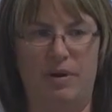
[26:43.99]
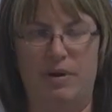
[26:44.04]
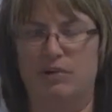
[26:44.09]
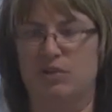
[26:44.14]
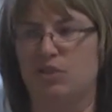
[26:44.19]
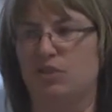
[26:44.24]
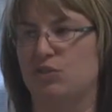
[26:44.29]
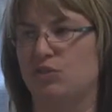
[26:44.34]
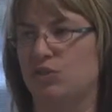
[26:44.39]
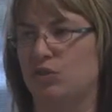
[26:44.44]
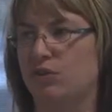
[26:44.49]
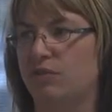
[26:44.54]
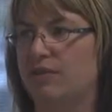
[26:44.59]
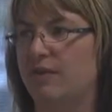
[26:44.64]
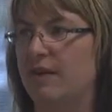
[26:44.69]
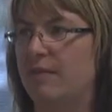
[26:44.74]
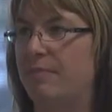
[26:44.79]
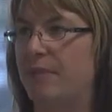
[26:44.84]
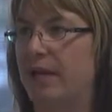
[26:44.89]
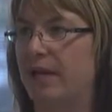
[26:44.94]
I was a
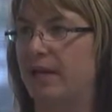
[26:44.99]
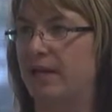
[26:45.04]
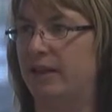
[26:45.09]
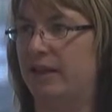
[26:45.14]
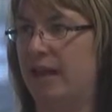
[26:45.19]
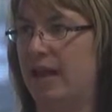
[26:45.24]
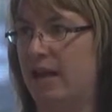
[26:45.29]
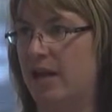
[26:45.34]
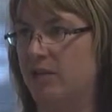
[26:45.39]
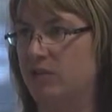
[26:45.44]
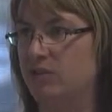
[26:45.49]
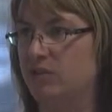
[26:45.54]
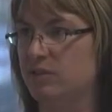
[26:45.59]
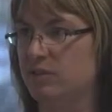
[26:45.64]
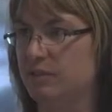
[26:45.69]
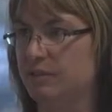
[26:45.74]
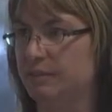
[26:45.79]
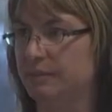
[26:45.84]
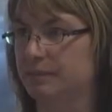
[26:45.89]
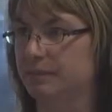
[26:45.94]
certified pain in the ass.
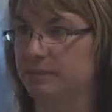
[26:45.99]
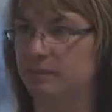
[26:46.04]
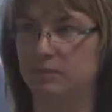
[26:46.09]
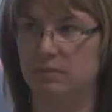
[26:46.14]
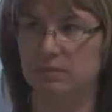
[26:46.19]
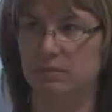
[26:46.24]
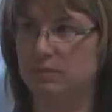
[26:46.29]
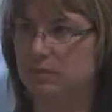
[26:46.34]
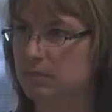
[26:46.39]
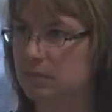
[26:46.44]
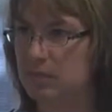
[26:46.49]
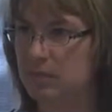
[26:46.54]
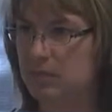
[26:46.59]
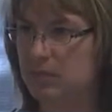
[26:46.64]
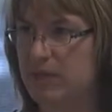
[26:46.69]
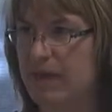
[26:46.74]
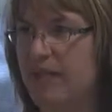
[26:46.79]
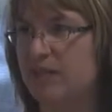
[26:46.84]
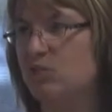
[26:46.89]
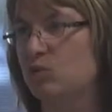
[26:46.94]

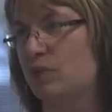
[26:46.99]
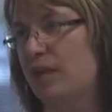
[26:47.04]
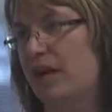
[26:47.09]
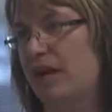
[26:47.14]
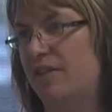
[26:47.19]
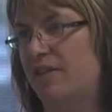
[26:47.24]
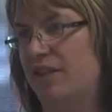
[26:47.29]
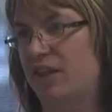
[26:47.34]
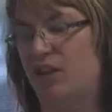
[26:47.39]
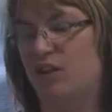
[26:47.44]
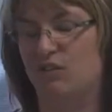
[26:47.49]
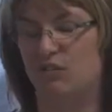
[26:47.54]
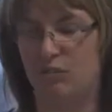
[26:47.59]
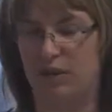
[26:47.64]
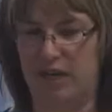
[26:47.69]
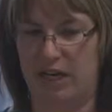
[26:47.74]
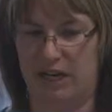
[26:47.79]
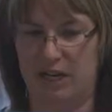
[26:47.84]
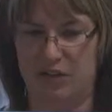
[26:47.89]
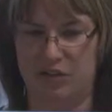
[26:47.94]
That's what I think of
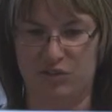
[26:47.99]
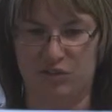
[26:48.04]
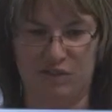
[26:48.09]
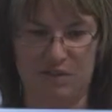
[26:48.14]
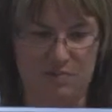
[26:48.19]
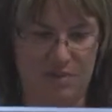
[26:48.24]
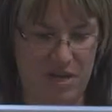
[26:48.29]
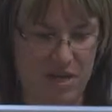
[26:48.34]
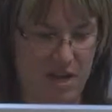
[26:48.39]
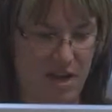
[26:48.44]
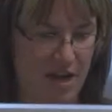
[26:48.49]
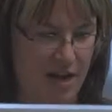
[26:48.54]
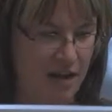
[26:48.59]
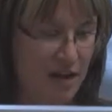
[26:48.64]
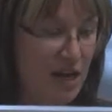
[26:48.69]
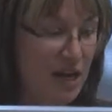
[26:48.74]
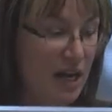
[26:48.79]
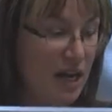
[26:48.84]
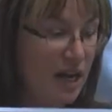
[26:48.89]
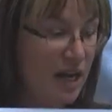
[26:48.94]
when I hear CPA.
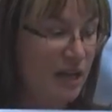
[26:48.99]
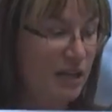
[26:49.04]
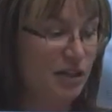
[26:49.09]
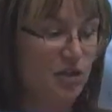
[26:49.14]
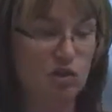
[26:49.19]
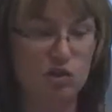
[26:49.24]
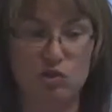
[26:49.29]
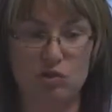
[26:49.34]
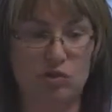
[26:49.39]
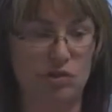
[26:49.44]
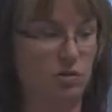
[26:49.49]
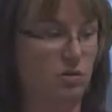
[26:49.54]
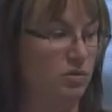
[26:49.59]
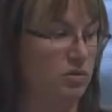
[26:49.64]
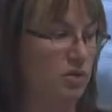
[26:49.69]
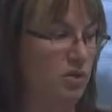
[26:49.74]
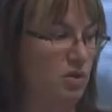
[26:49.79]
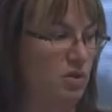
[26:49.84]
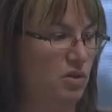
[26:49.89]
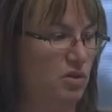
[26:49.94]
And it's true.
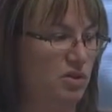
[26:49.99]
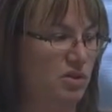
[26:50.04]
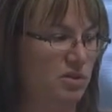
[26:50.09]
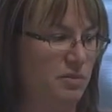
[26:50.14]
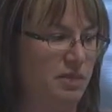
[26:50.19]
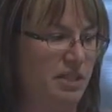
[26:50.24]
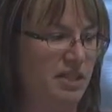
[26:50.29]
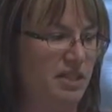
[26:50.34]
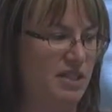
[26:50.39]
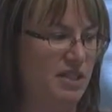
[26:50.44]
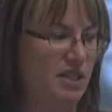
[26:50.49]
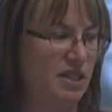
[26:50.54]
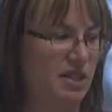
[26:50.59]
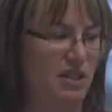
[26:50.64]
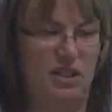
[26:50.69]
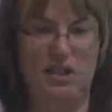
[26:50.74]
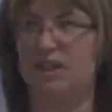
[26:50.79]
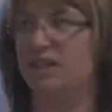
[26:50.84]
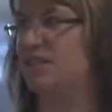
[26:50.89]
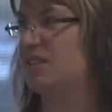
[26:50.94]
So somebody said
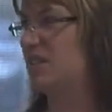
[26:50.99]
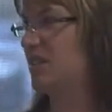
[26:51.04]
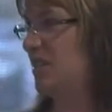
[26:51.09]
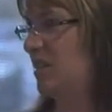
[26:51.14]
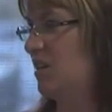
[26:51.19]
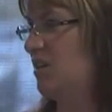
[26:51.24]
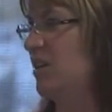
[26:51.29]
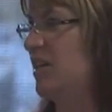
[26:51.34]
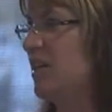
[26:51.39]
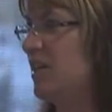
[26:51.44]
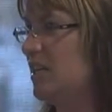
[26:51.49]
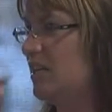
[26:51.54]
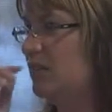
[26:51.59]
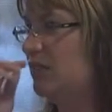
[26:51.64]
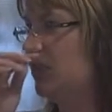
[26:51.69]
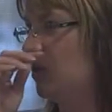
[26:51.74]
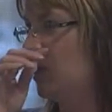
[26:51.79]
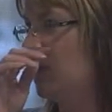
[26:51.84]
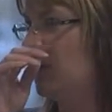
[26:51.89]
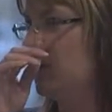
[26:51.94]
the necessary
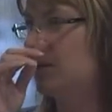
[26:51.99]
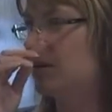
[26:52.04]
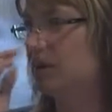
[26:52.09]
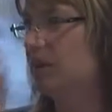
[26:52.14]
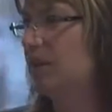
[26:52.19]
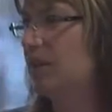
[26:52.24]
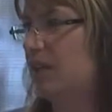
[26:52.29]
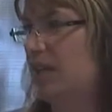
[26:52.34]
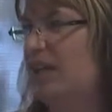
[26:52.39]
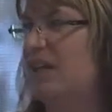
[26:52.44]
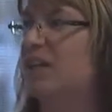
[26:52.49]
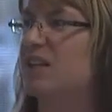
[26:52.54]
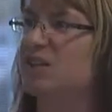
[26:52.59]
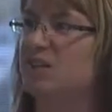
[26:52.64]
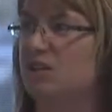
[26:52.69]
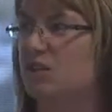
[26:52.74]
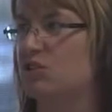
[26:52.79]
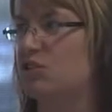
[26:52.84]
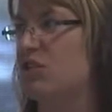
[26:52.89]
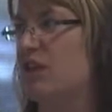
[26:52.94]
evil. It
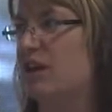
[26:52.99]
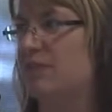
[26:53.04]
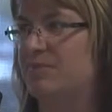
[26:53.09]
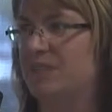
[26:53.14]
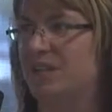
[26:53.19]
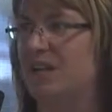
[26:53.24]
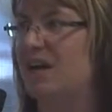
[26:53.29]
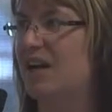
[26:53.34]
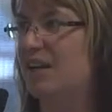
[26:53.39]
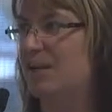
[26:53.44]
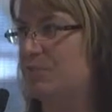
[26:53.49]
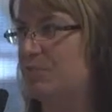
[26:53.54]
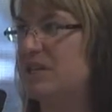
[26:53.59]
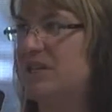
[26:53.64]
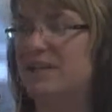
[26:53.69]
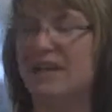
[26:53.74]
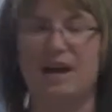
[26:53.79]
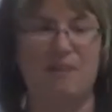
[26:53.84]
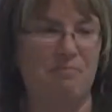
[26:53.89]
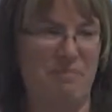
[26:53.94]
is our job to kind of
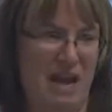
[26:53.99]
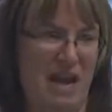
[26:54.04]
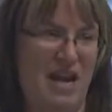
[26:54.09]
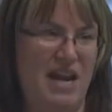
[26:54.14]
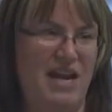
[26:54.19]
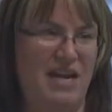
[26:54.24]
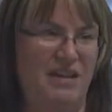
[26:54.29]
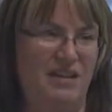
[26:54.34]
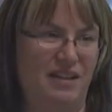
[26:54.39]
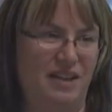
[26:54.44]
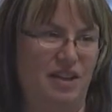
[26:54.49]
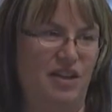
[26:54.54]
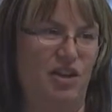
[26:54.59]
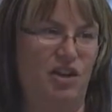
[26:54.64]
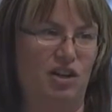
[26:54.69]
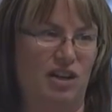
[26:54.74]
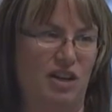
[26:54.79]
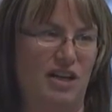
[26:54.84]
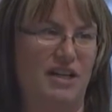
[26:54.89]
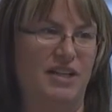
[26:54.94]
be that pain in our
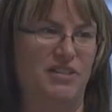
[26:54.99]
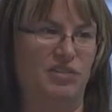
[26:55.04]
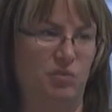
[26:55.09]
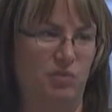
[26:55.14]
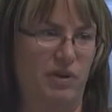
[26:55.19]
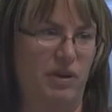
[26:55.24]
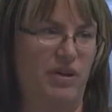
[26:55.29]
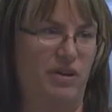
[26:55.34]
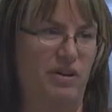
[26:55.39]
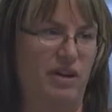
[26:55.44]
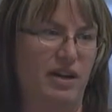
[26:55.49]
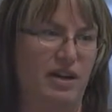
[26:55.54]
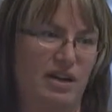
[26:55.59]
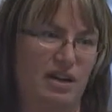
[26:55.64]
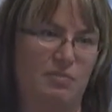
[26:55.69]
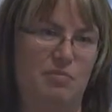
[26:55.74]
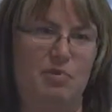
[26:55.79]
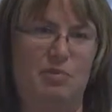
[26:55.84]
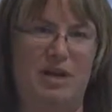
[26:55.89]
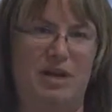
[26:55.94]
client's rear and
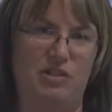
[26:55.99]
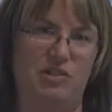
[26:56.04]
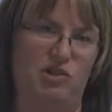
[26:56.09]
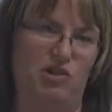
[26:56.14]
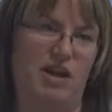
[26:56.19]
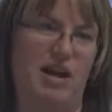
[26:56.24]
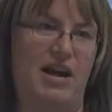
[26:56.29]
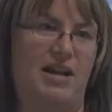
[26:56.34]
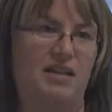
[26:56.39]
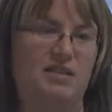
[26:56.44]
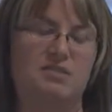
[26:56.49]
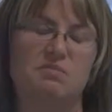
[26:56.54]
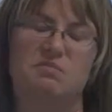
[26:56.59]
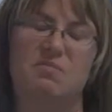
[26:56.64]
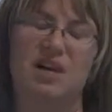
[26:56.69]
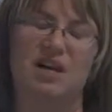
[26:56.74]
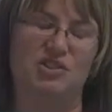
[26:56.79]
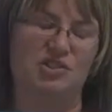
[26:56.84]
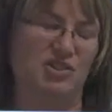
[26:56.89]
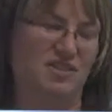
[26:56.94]
keep them on track as
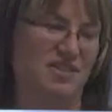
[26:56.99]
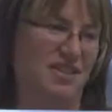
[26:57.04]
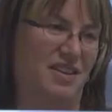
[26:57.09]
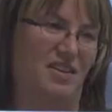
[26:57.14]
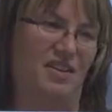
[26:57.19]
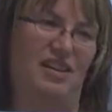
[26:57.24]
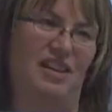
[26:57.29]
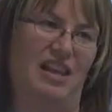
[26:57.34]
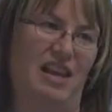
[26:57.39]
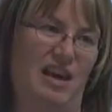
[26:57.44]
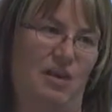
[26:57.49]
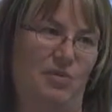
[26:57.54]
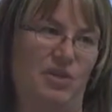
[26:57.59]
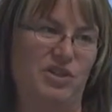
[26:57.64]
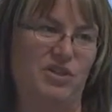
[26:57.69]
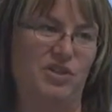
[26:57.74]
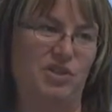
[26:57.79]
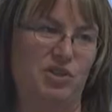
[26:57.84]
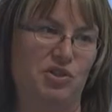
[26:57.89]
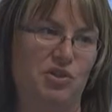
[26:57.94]
much as they'll allow
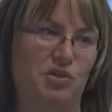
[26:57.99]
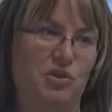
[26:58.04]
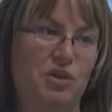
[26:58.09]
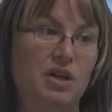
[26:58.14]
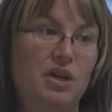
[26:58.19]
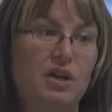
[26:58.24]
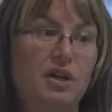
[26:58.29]
us to.